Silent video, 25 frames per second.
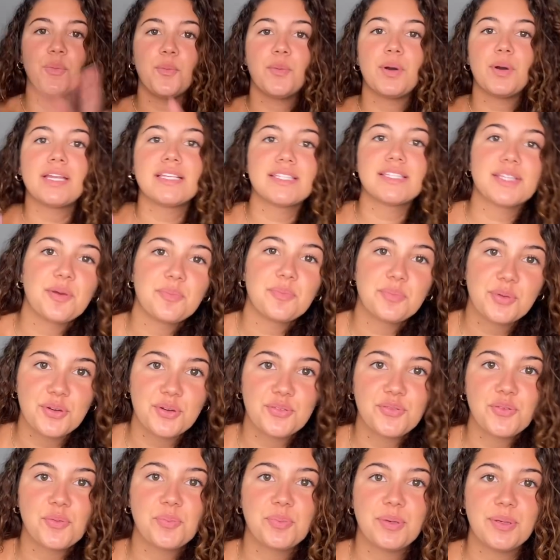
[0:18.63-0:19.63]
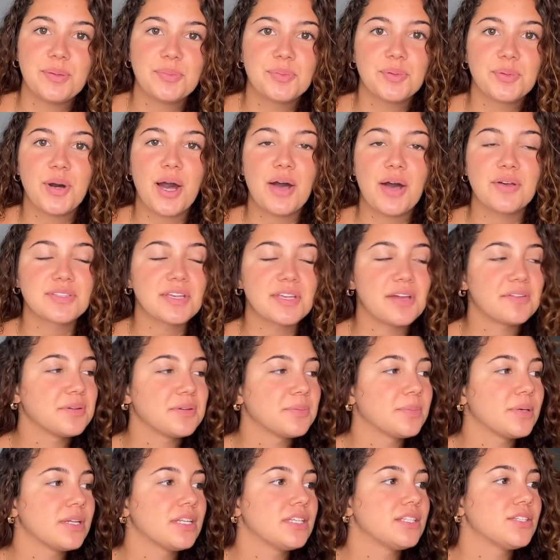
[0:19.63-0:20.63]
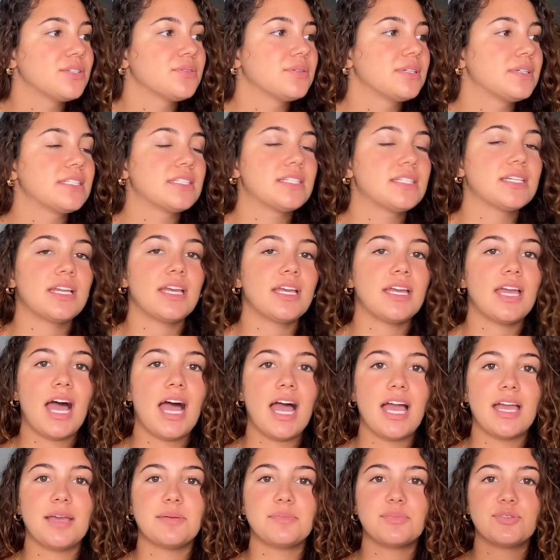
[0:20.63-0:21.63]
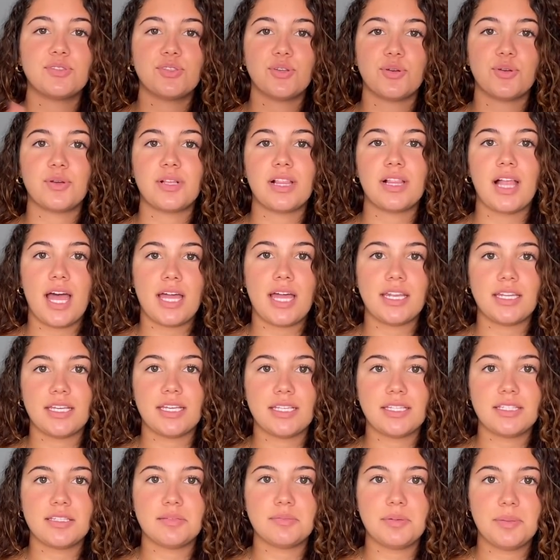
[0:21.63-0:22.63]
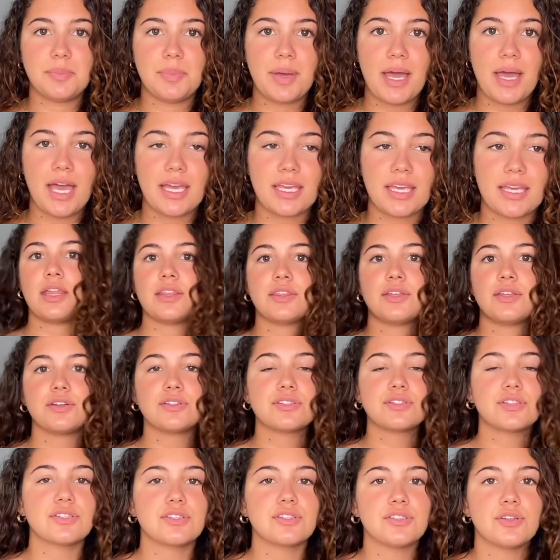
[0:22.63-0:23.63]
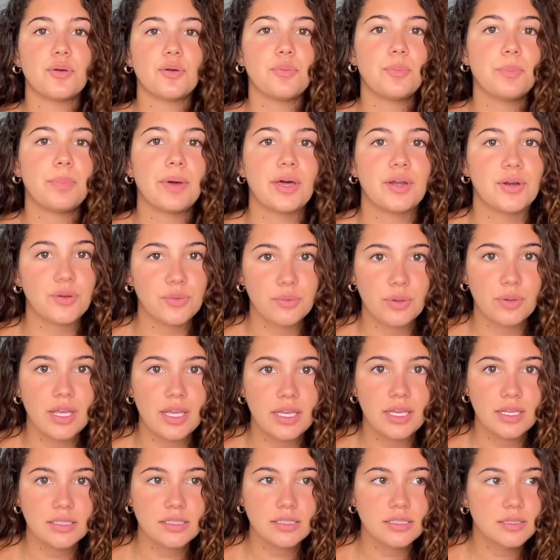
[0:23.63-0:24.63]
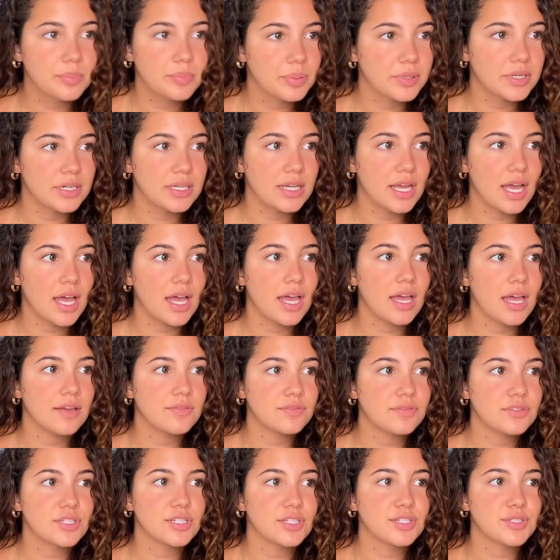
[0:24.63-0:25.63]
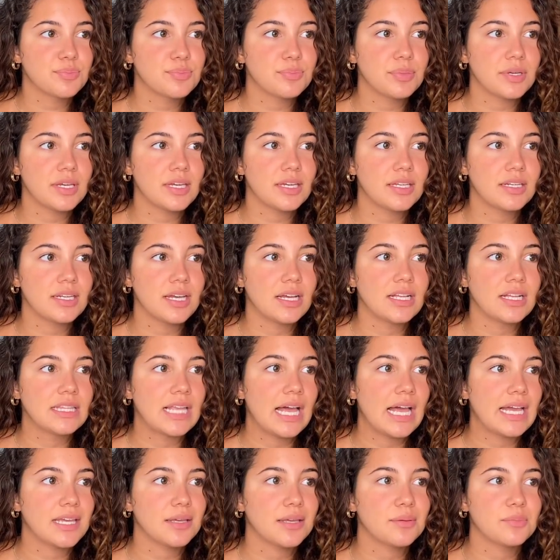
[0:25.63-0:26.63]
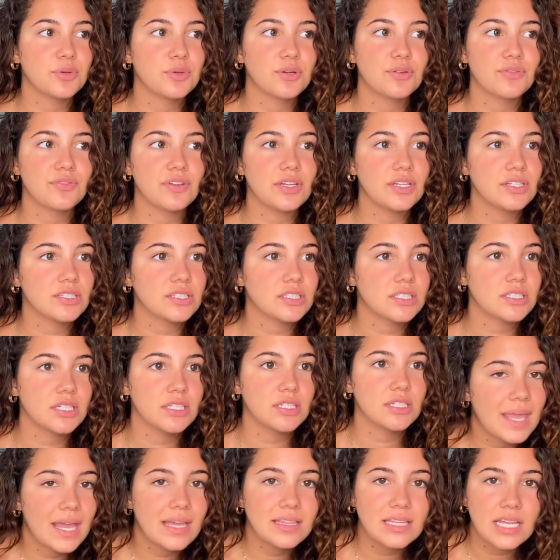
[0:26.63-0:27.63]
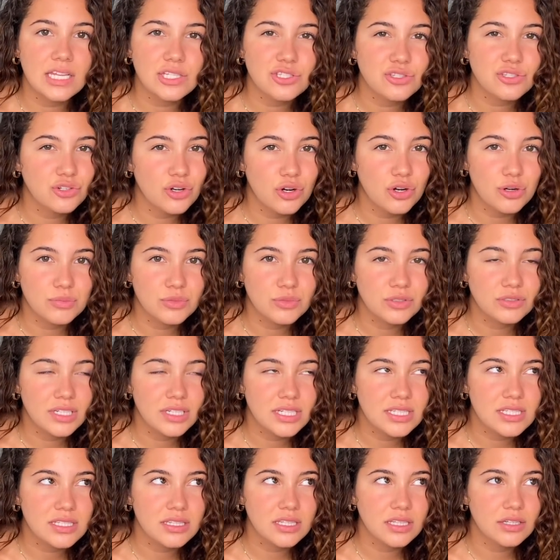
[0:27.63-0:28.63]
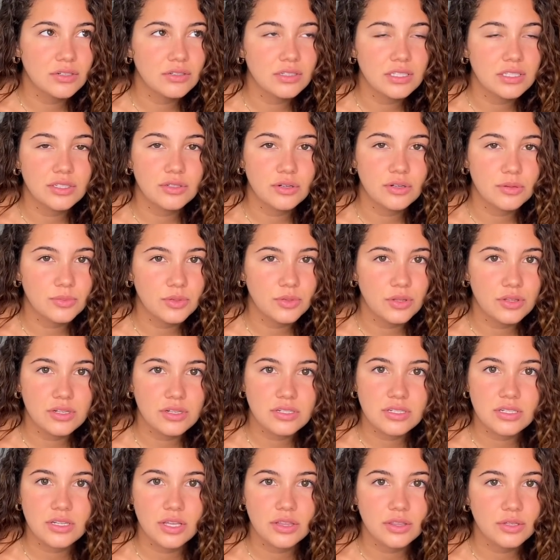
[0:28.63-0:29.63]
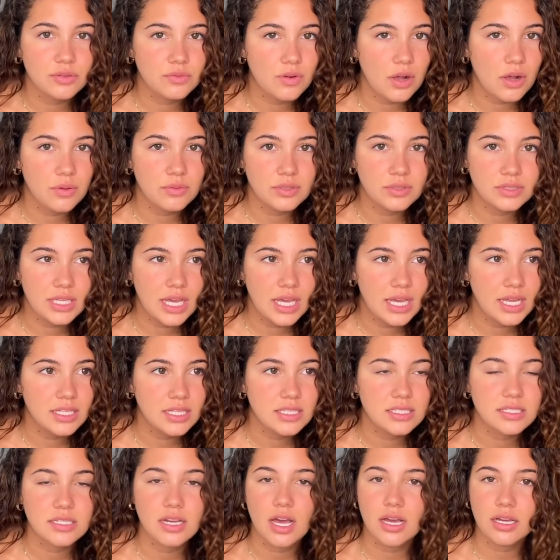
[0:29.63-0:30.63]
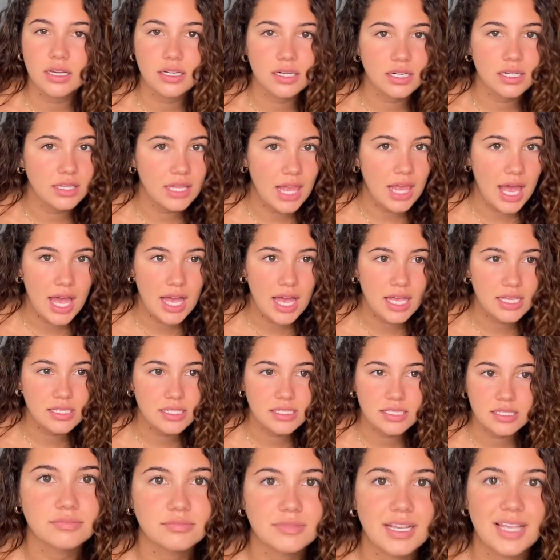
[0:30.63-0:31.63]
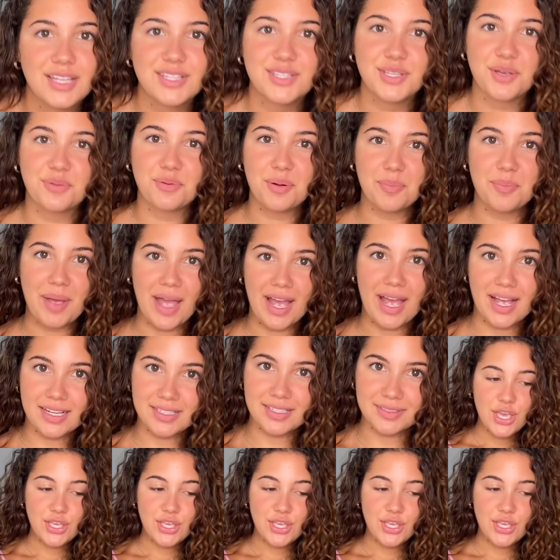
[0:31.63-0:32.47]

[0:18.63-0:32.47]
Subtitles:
What is up, beautiful people? How's everybody doing today? I am so glad to be back. There's just no better way to put it. I have just been lacking motivation, and that's normal. It's literally normal. There's nothing wrong with that. It's not gonna last, and so we're back.